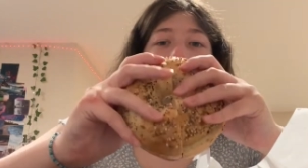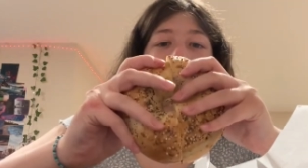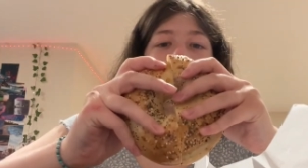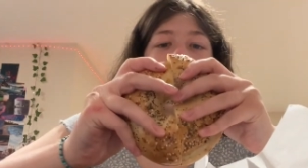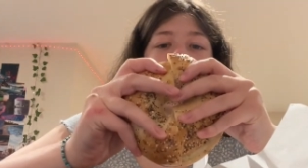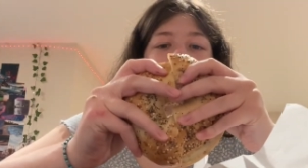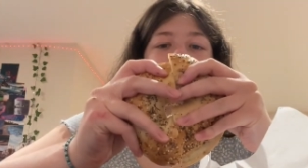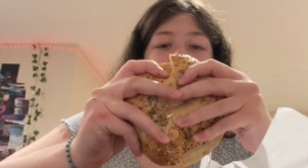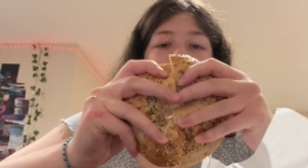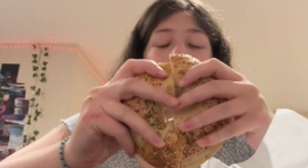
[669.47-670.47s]
really hot. This
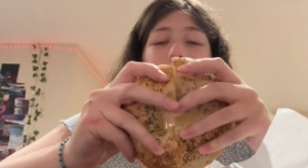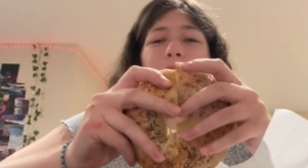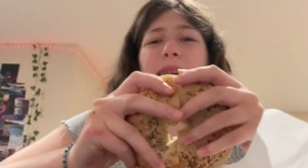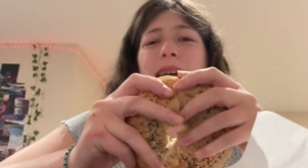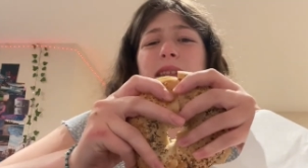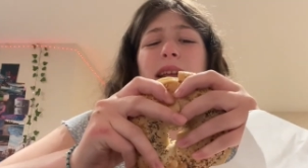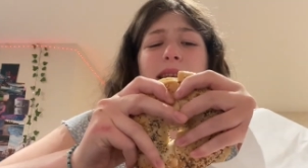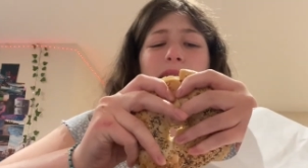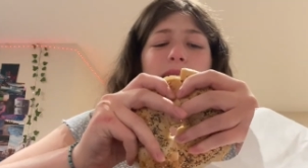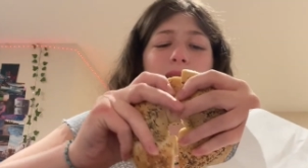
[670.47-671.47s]
one's not, but I guess I
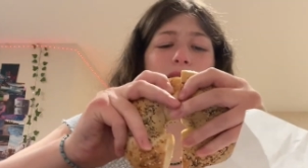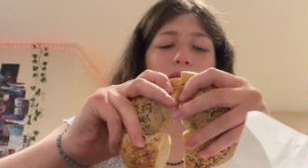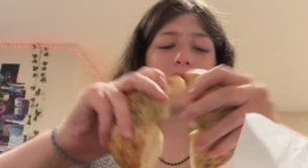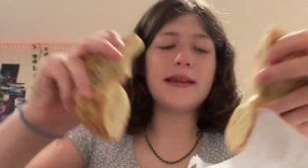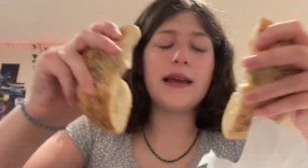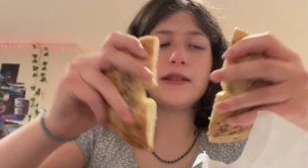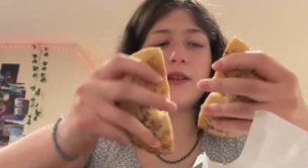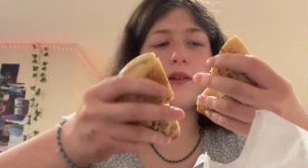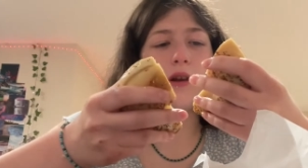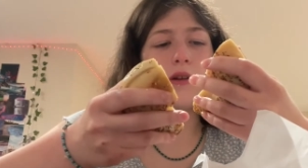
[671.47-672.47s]
did get it later in the day. So,
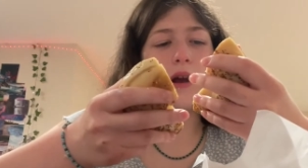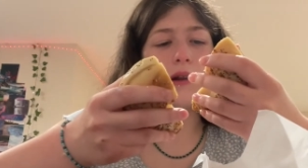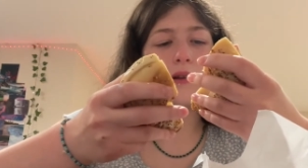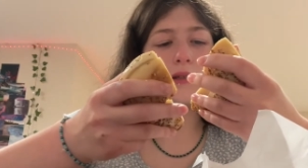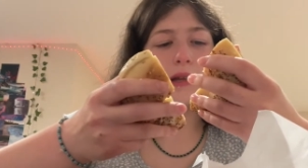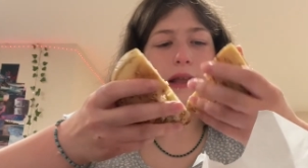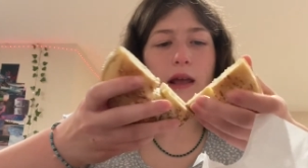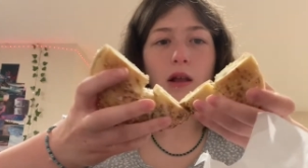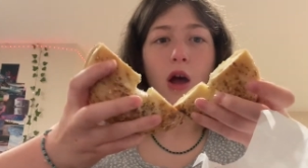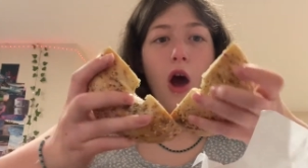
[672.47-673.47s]
you know, you gotta understand
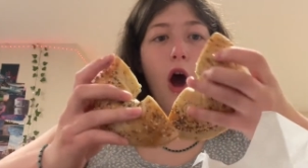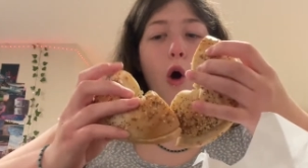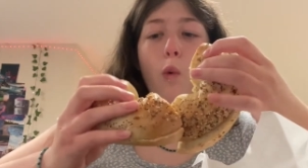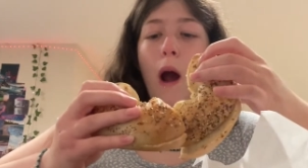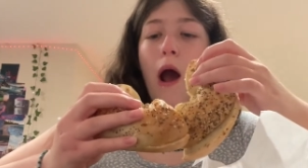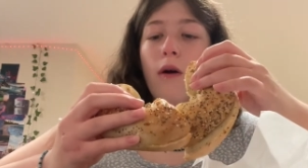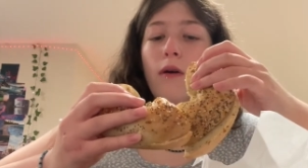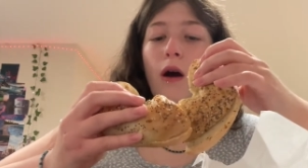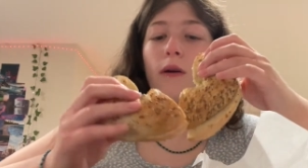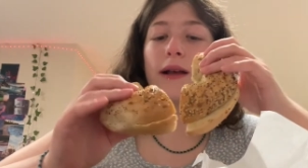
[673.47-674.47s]
that. Oh, wow.
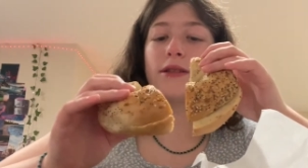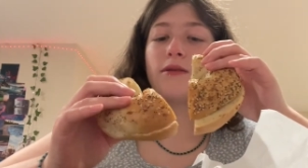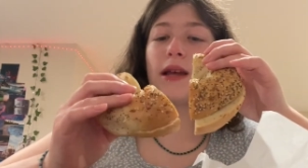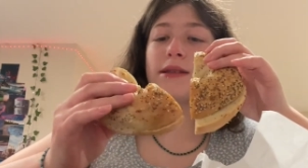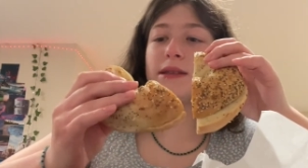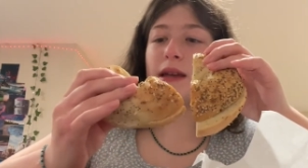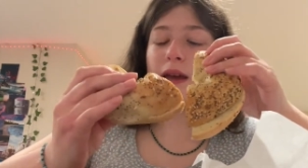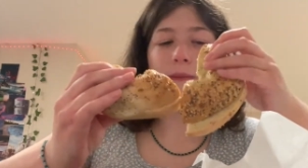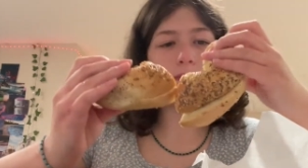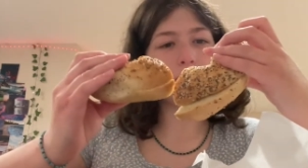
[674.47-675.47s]
Okay, as soon as I see
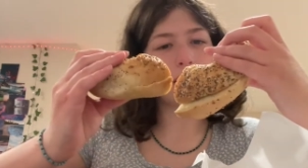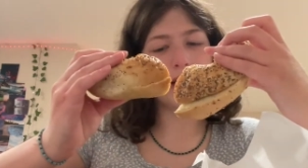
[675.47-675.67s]
it, this